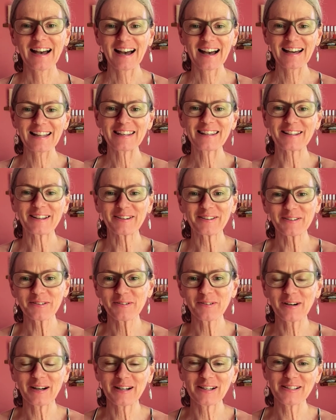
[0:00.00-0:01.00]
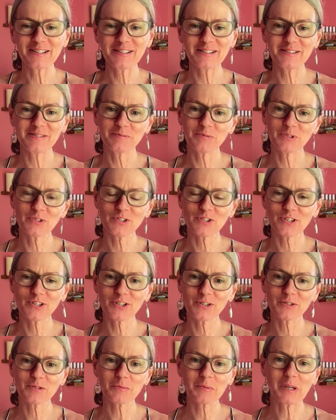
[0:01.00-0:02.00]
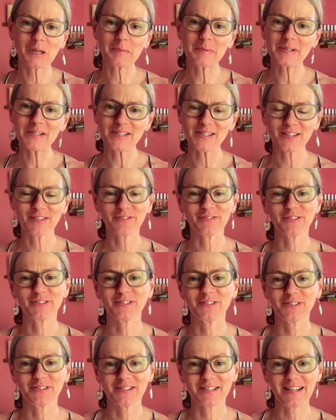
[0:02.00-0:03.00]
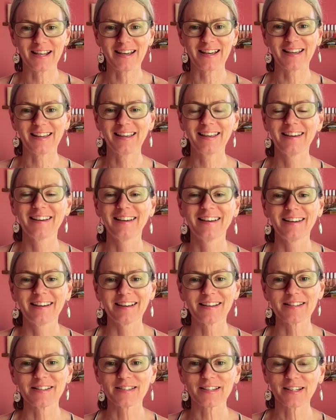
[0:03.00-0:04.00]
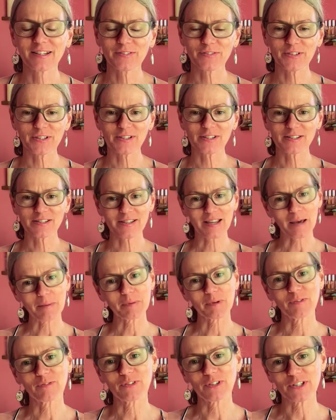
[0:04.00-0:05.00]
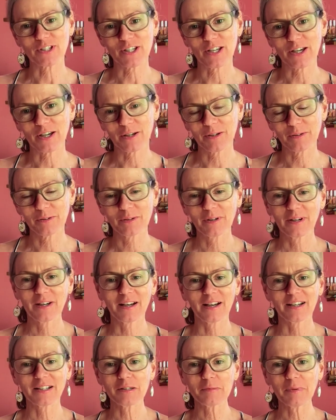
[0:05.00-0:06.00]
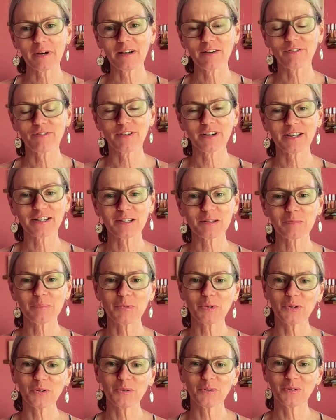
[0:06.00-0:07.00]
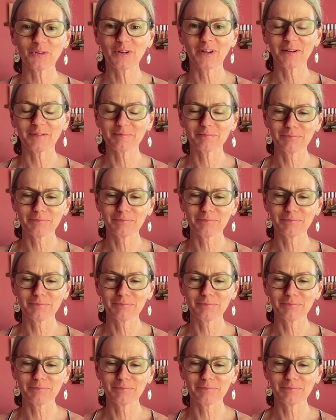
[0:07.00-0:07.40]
Hello, I wanted to do something a bit different today instead of a tapping video, and you might find in me uh,